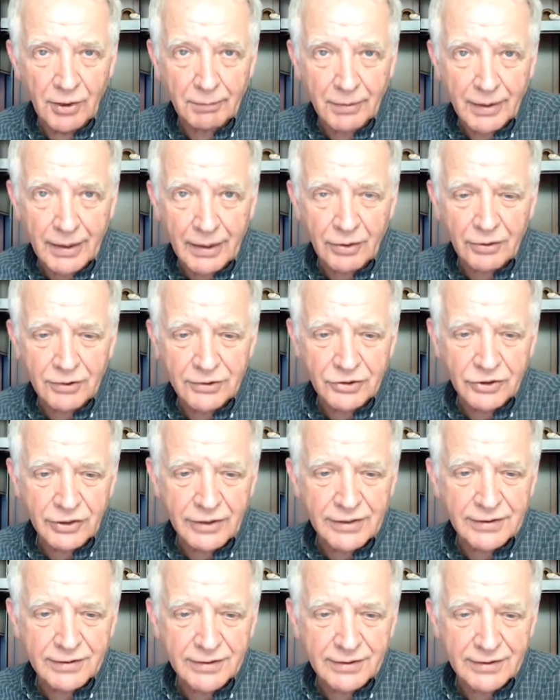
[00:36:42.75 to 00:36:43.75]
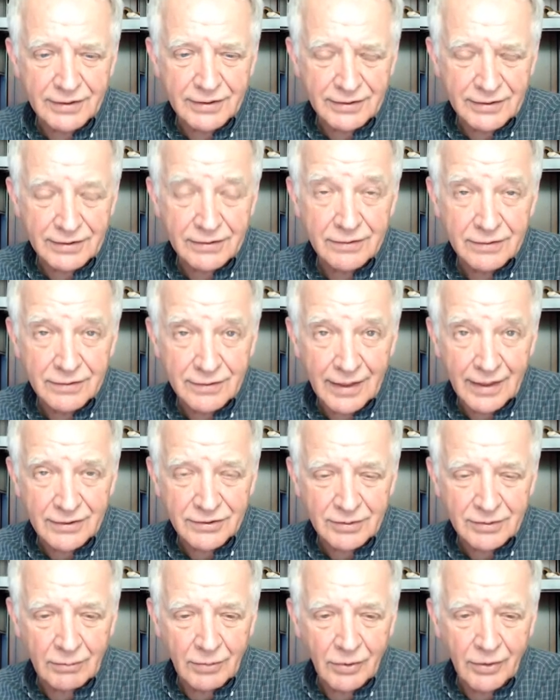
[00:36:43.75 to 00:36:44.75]
But here's Jesus'
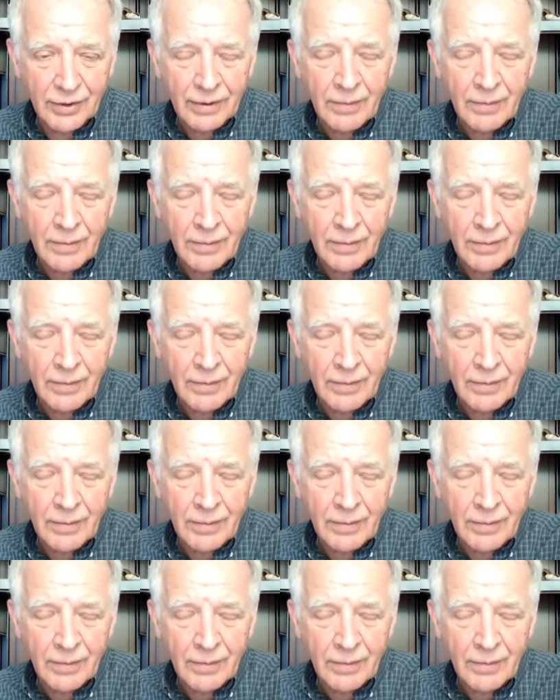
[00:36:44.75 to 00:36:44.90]
testimony.